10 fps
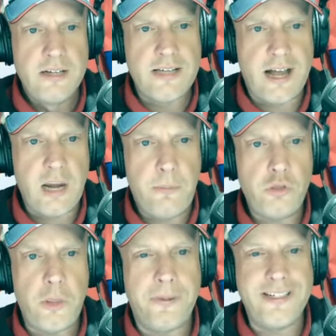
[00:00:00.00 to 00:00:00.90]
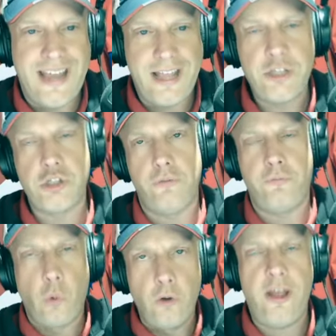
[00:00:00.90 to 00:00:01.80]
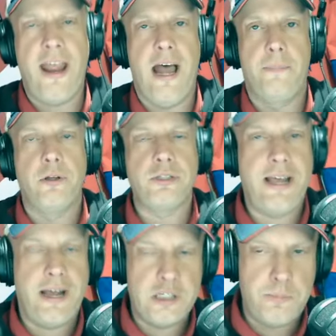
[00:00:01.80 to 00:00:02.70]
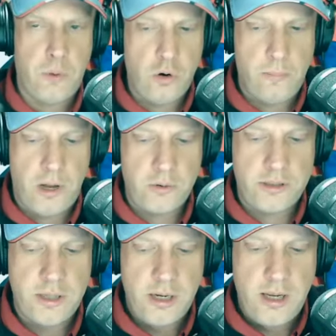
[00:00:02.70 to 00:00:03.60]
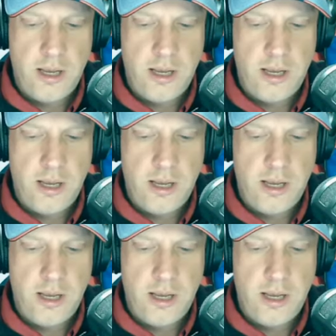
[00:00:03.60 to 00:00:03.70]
Talking about the potential for the Capitals, like I spoke about,